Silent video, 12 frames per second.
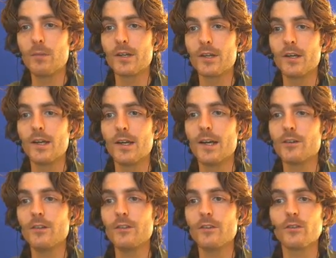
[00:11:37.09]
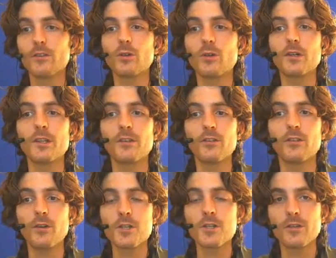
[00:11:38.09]
but actually this tutorial is
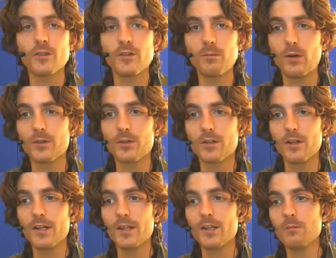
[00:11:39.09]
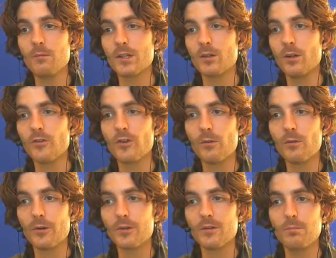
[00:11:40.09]
not just about linking, but also
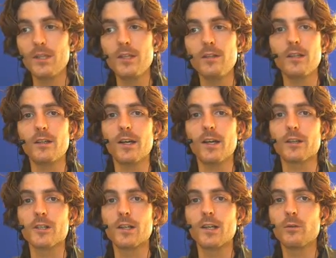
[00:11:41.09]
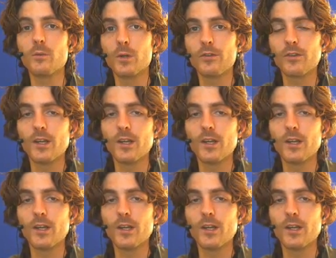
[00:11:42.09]
about beat detection. In other words,